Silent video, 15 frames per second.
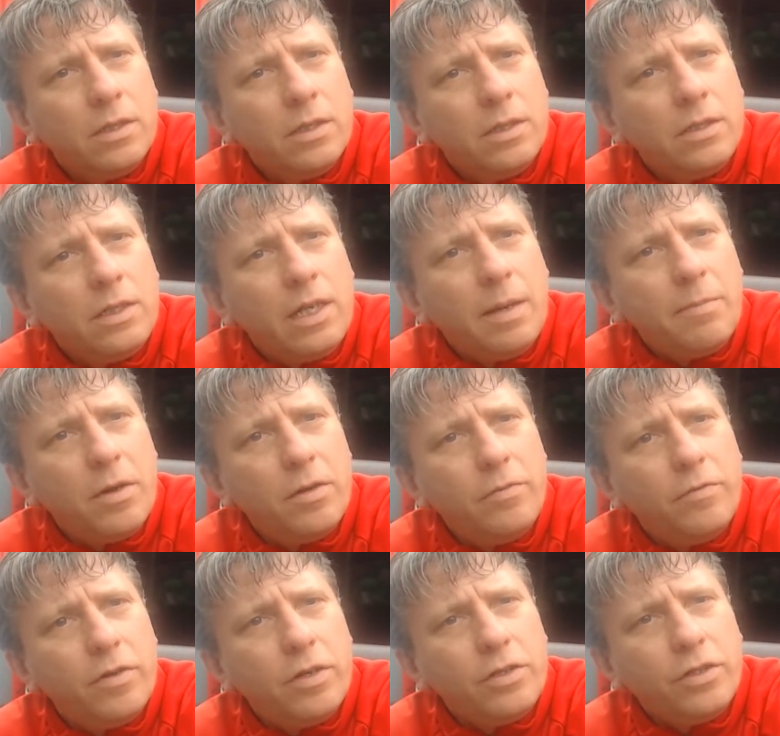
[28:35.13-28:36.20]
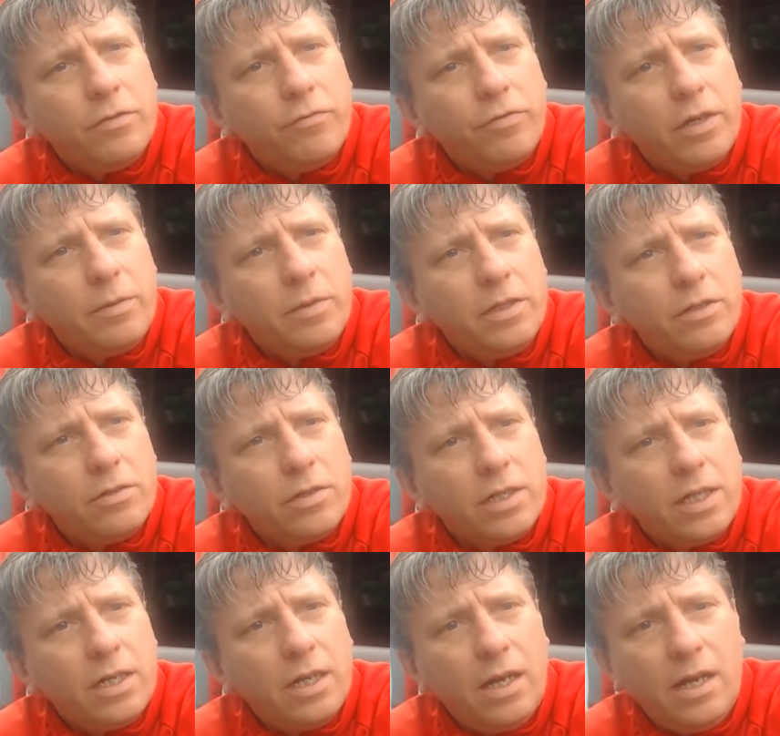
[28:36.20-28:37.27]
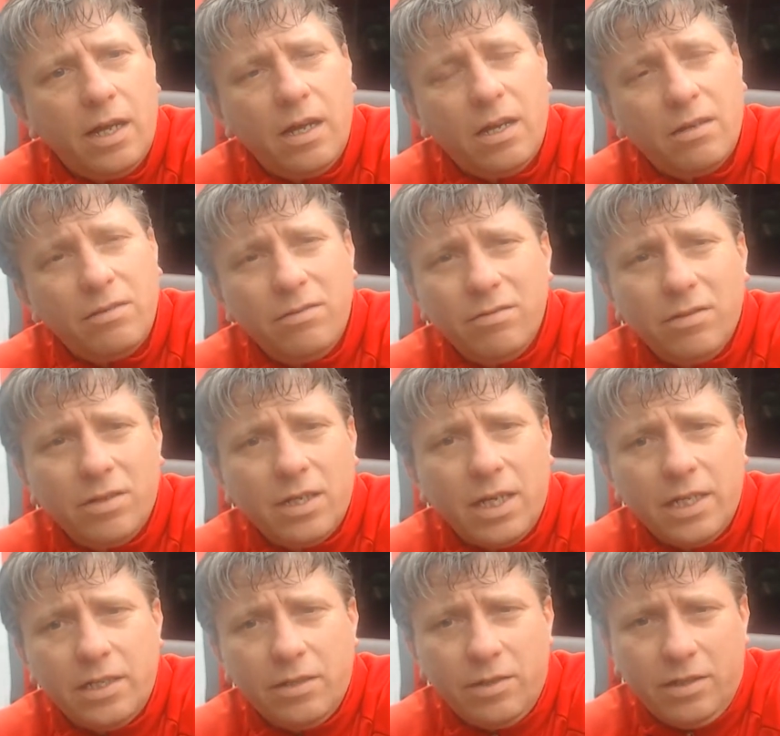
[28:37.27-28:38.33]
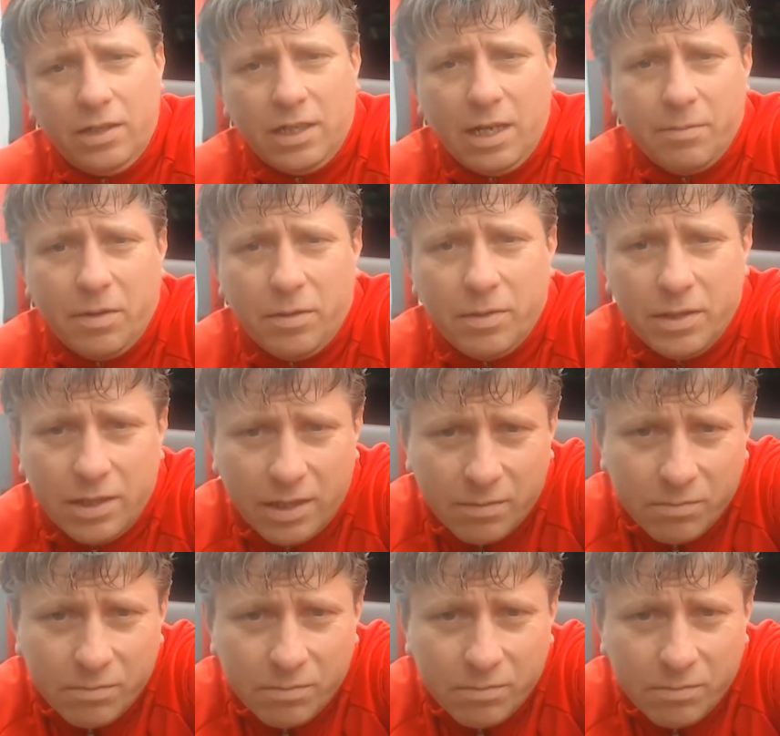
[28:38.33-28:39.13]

Demo version free with your Sinclair. Oh, okay, so it's a demo, is it?